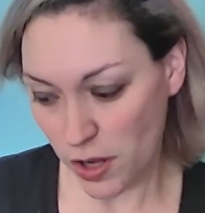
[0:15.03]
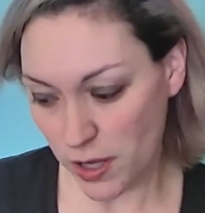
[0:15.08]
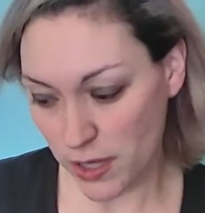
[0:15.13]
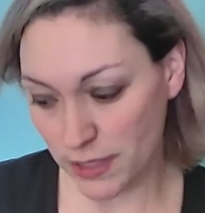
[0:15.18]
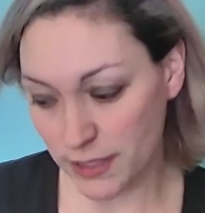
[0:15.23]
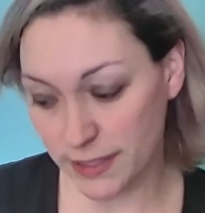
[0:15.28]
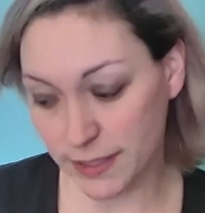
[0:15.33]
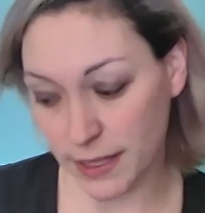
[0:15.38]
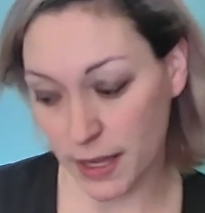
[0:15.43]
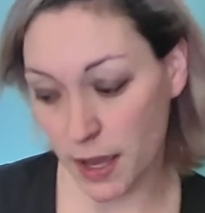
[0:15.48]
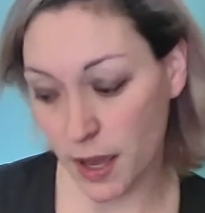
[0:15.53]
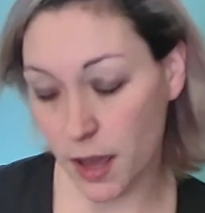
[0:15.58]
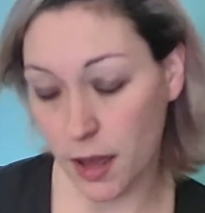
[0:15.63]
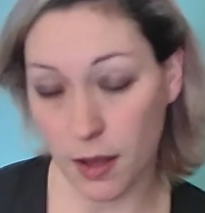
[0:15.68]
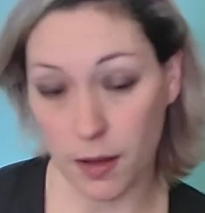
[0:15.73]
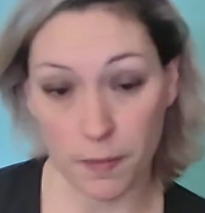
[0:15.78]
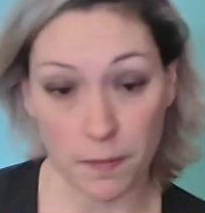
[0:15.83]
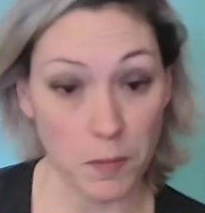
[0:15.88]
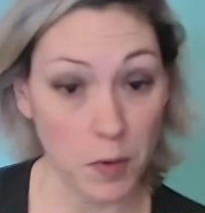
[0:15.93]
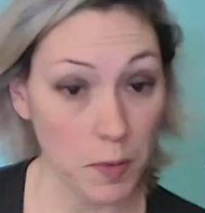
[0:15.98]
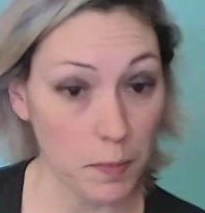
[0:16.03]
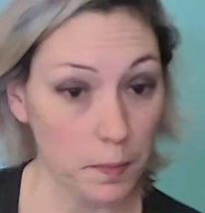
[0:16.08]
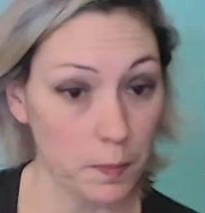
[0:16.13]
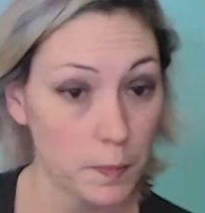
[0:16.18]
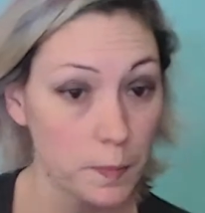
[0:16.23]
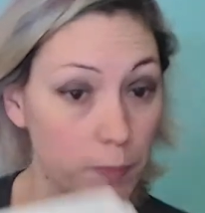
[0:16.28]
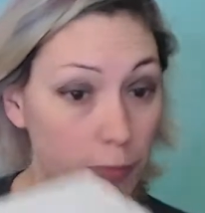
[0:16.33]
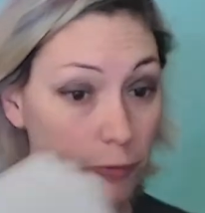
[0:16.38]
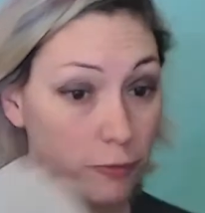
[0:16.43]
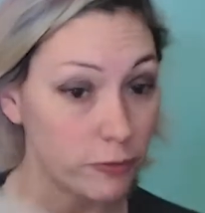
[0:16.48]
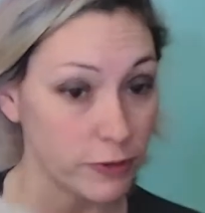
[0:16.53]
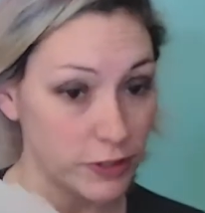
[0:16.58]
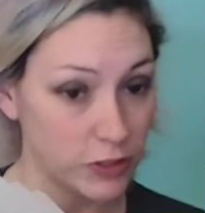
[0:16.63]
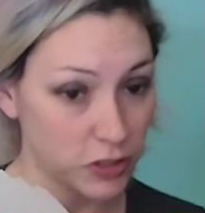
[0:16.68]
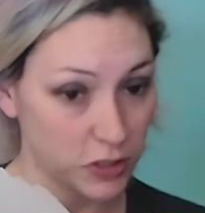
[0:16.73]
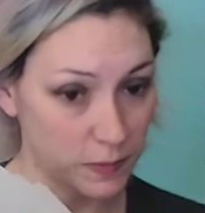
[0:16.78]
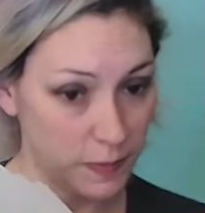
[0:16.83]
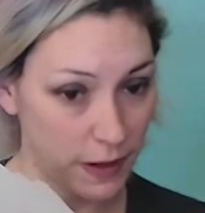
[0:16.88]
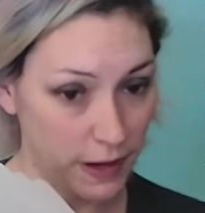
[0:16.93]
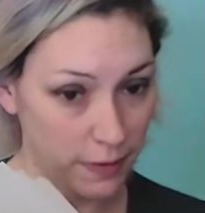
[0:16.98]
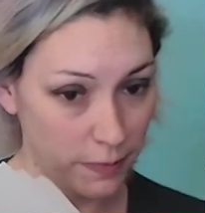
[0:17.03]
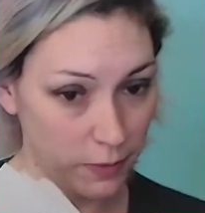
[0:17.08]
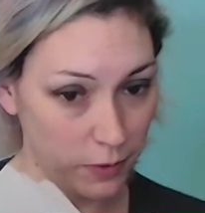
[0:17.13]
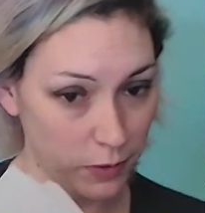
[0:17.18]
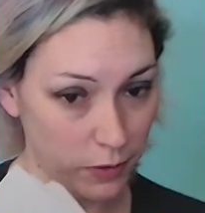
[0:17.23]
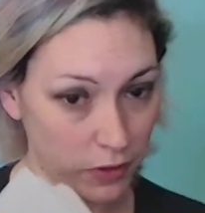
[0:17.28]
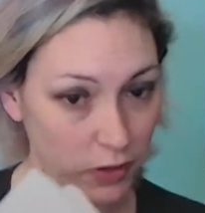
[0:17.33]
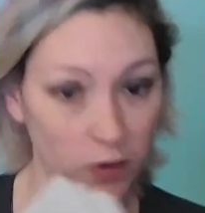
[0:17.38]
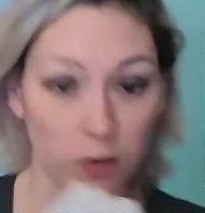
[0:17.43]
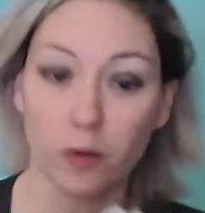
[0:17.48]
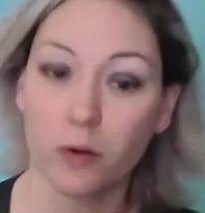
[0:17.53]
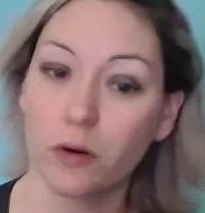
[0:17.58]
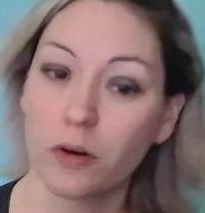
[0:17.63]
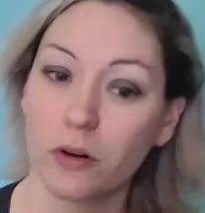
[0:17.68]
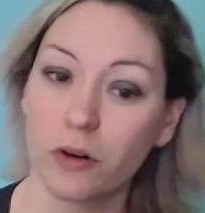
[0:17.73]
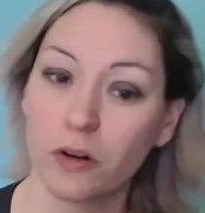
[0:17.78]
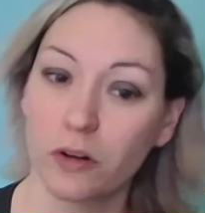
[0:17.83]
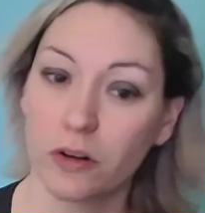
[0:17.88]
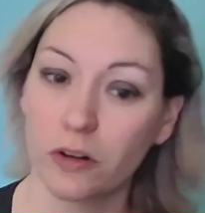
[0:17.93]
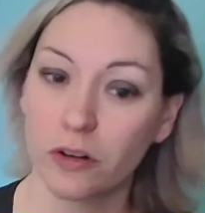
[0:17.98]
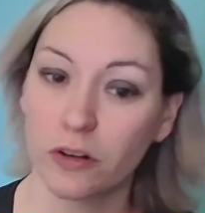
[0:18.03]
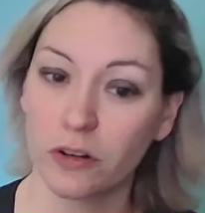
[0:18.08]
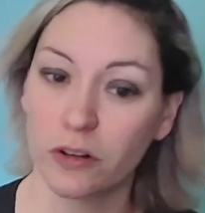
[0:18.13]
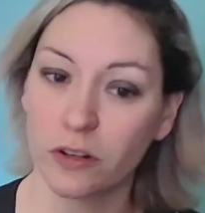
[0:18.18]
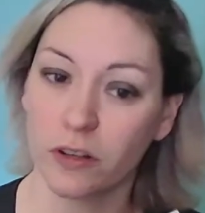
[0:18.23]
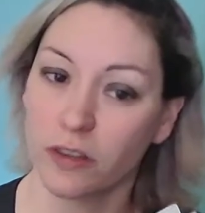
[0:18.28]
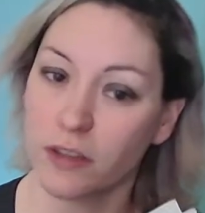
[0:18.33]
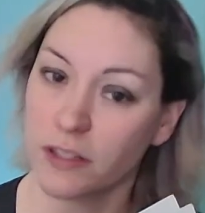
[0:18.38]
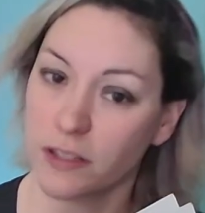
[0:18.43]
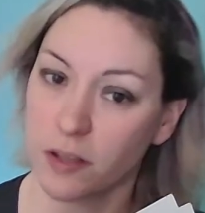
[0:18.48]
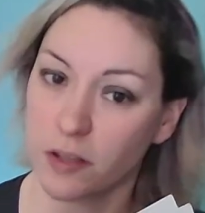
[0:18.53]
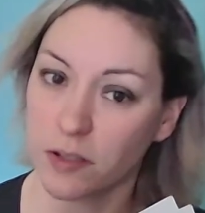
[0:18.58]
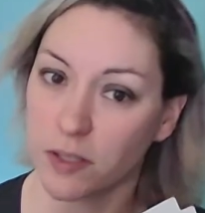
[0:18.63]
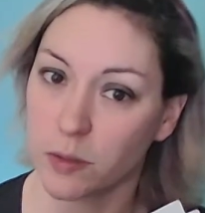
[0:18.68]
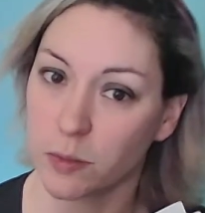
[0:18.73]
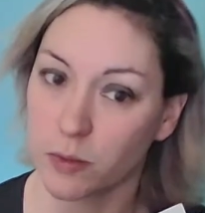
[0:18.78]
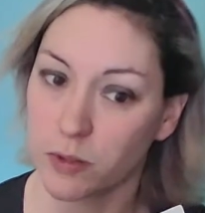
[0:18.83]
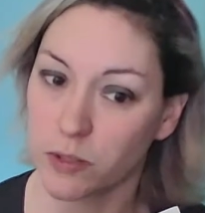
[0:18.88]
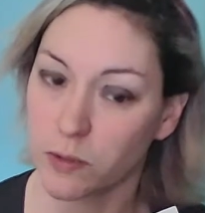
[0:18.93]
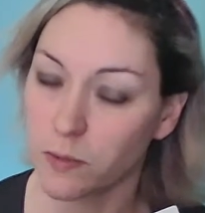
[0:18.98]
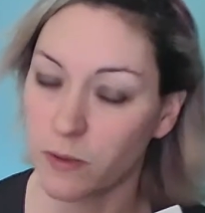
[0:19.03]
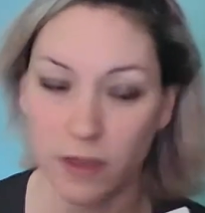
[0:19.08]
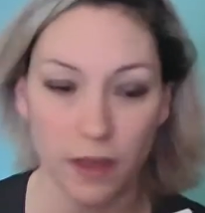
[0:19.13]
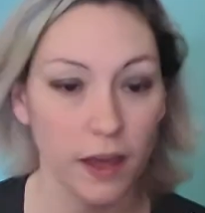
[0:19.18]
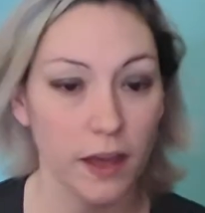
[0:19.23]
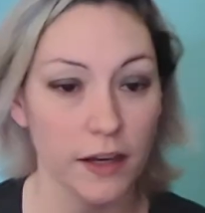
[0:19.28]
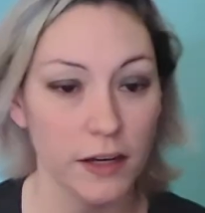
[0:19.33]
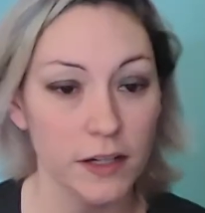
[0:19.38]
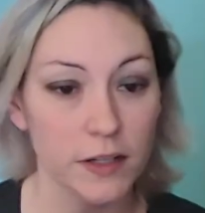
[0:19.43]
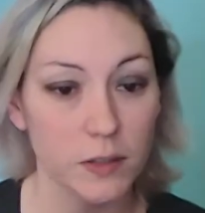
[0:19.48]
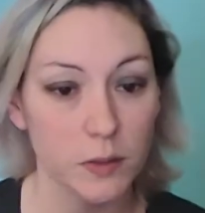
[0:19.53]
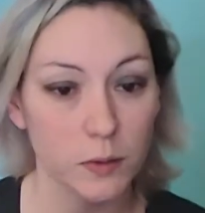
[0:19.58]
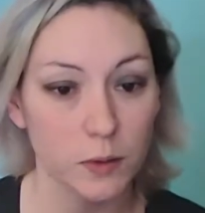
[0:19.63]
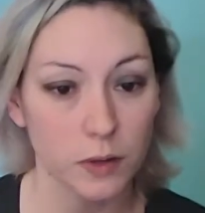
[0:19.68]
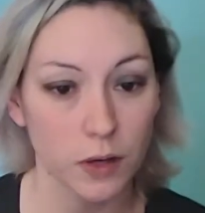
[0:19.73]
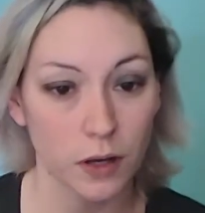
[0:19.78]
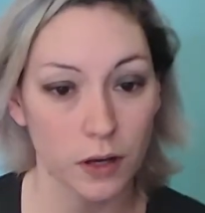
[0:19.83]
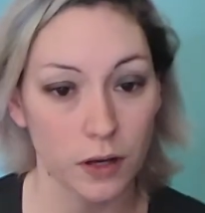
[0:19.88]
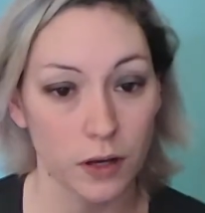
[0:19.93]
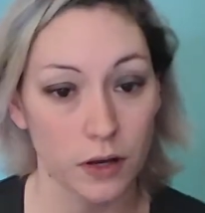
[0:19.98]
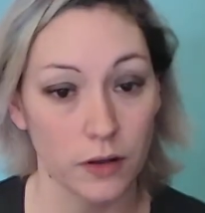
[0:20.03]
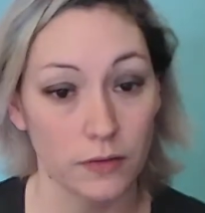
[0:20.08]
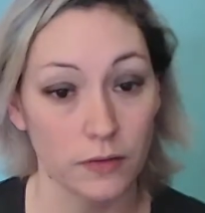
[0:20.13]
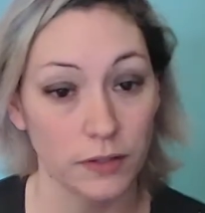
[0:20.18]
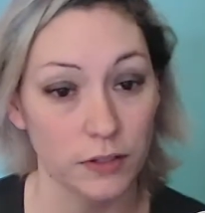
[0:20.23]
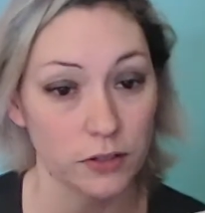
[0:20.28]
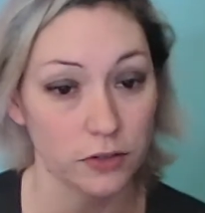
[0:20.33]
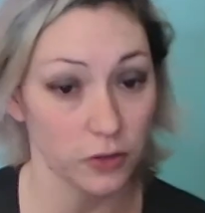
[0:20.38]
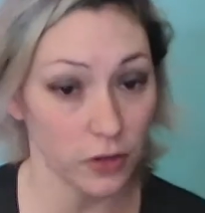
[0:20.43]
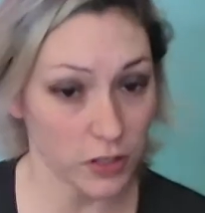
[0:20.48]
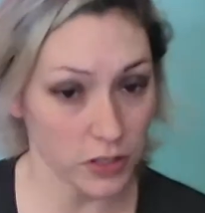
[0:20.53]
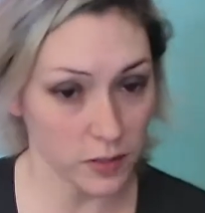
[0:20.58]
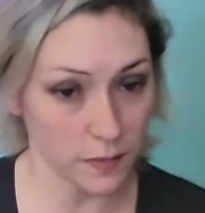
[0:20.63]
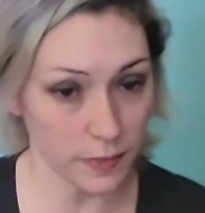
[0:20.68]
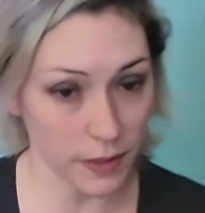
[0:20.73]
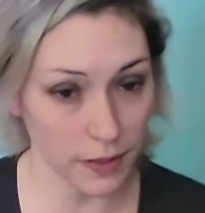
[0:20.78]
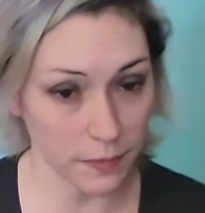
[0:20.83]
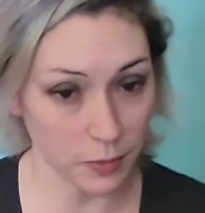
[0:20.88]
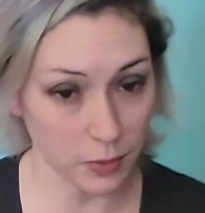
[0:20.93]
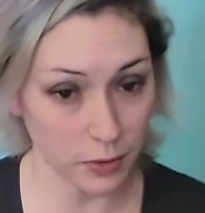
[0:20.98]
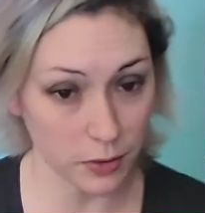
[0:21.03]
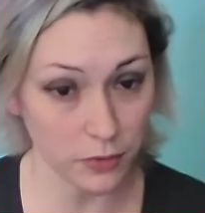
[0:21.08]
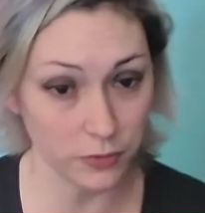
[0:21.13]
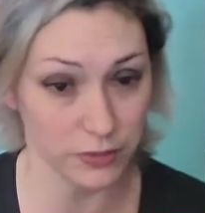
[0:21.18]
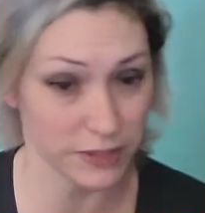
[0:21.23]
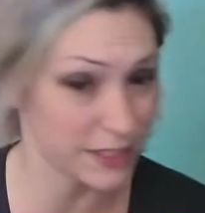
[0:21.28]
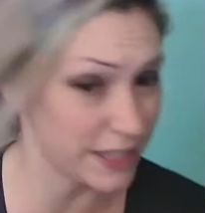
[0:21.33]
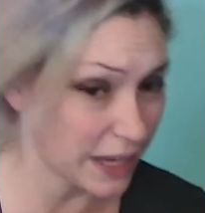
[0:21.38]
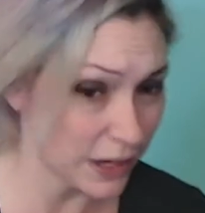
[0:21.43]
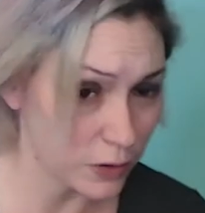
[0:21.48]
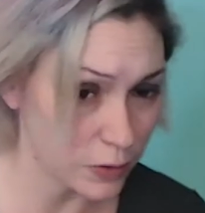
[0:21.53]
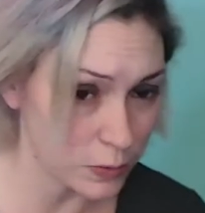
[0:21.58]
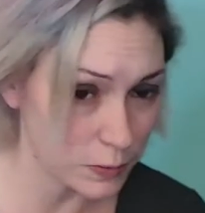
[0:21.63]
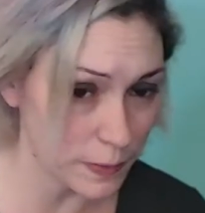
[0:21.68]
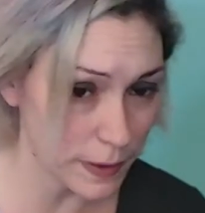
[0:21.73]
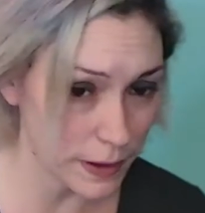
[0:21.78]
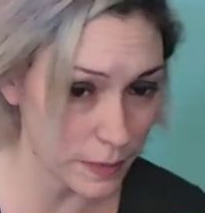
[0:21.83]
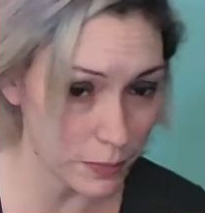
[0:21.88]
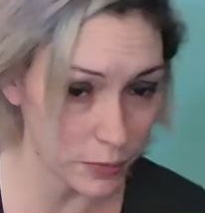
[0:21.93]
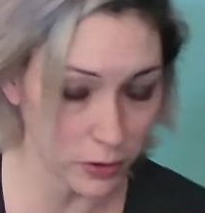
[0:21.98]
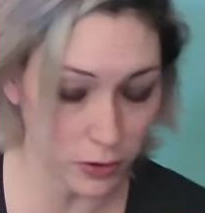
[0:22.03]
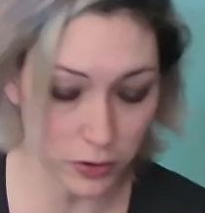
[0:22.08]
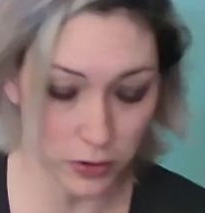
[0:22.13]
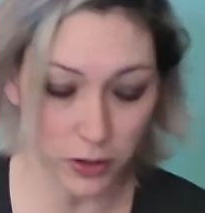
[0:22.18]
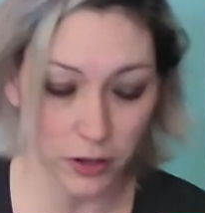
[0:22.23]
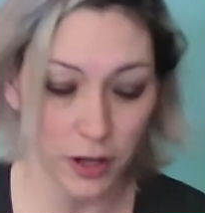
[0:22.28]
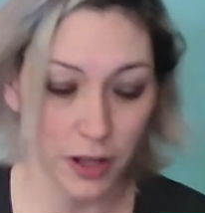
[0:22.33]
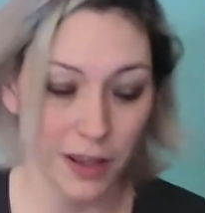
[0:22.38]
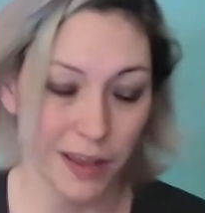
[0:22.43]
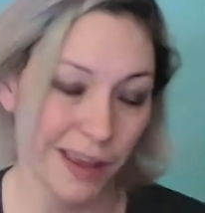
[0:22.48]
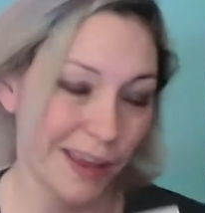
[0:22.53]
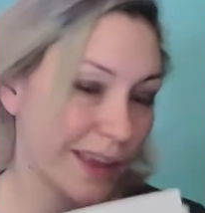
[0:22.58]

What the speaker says: is some printer paper, or this also works with any sort of construction paper, recycled paper.